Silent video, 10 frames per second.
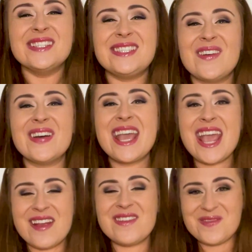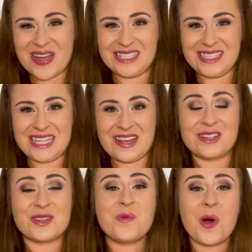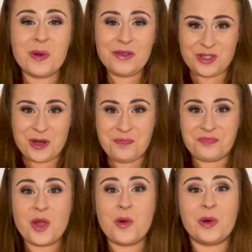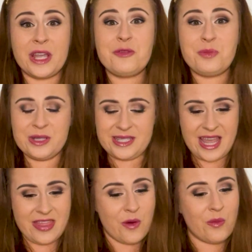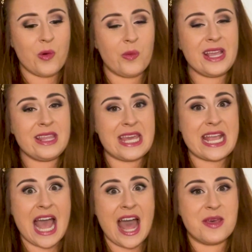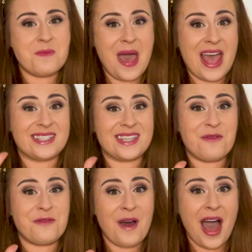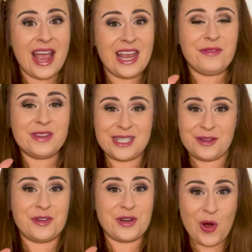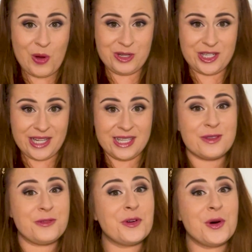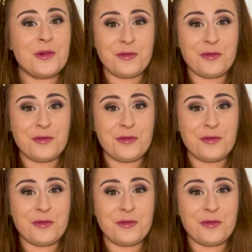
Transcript: So here at Wedding Secrets, what we've done, we've put together what we think are the best 5 different options for